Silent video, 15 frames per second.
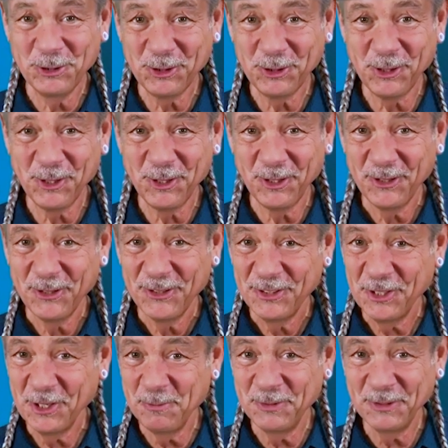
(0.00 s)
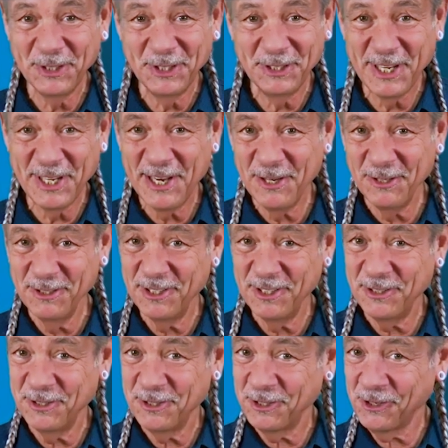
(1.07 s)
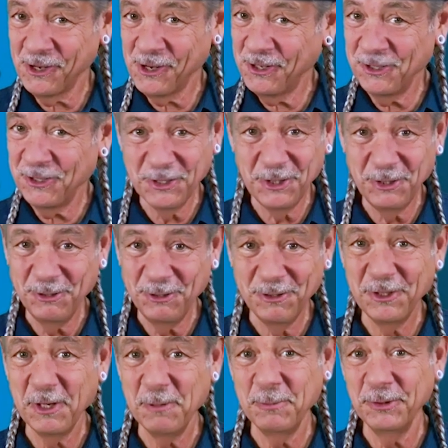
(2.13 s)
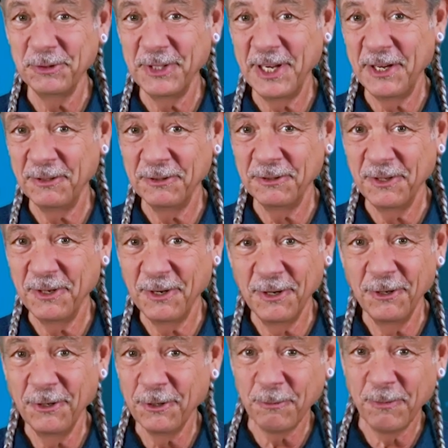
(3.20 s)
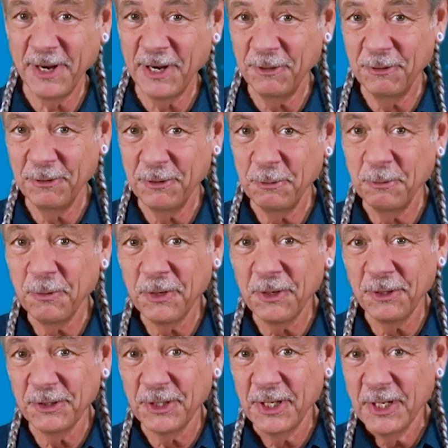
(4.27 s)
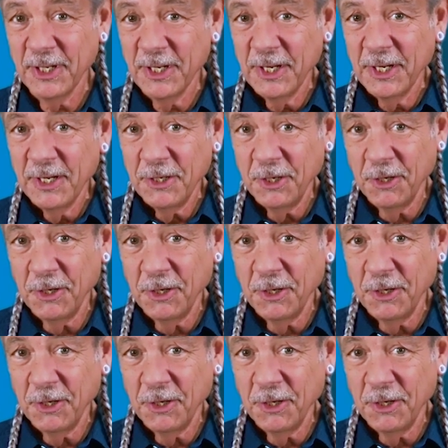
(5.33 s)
are tumbling down, and they continue to tumble down all around the world. Yeah. In